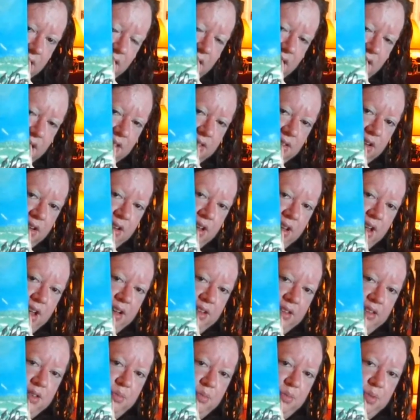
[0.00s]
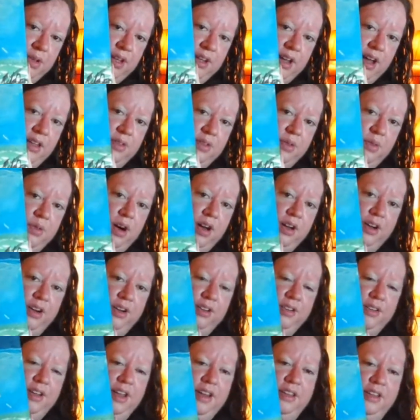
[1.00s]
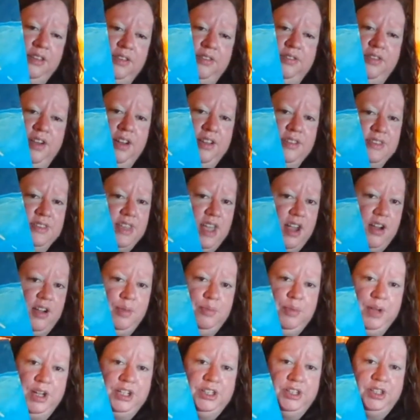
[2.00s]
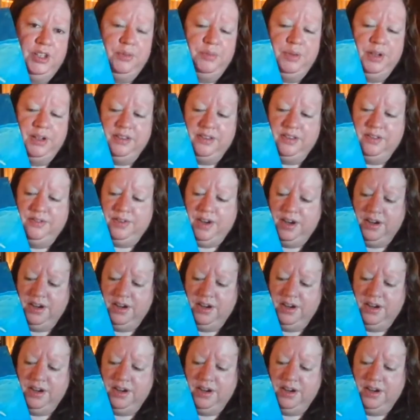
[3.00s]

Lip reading: lungs bleed out in the water. And it's a very scary picture, but it's